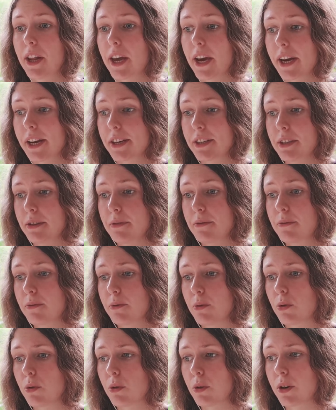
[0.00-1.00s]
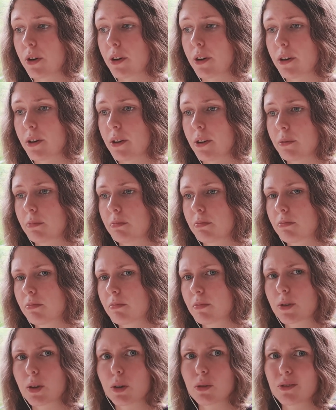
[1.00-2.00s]
negative or
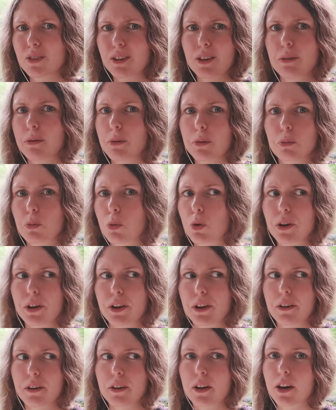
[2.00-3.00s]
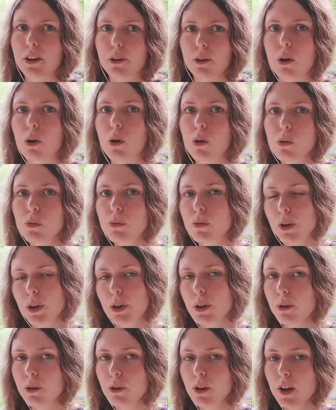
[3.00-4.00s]
don't even working at all for
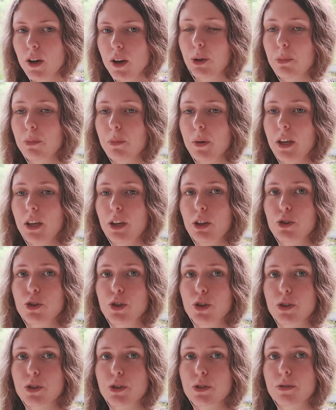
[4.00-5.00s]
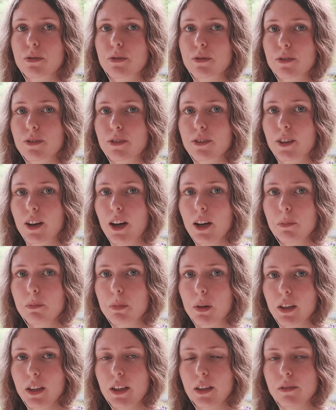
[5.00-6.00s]
you, you may just
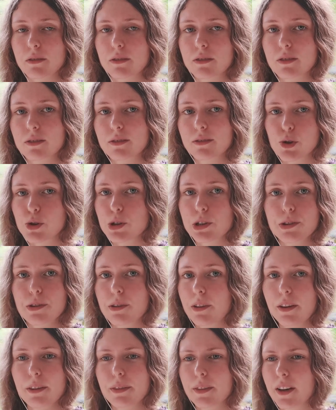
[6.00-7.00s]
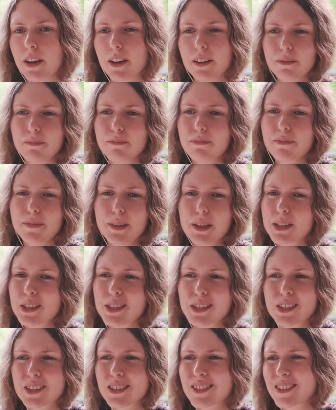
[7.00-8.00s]
not believe. You just think that
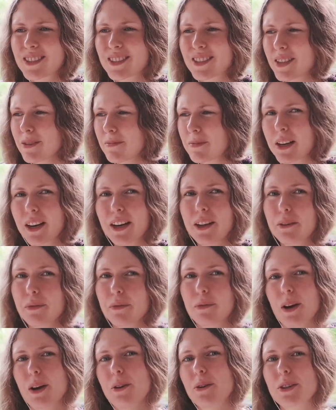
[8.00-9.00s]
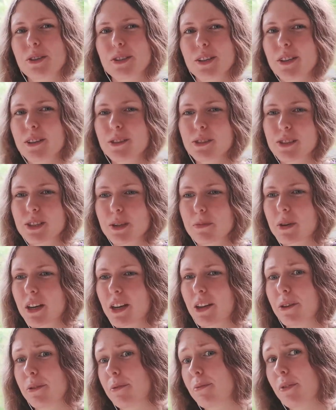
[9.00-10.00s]
it's some kind of fairy tale, some
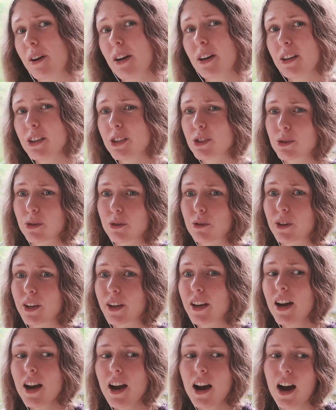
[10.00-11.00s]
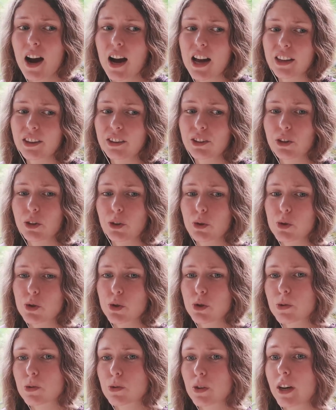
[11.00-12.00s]
kind of funny story, and you
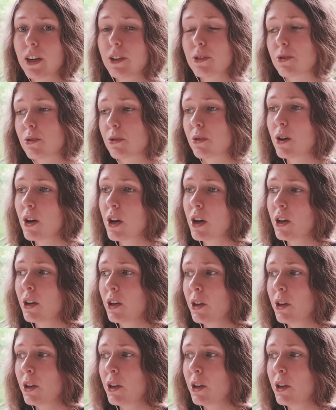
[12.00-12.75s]
just try to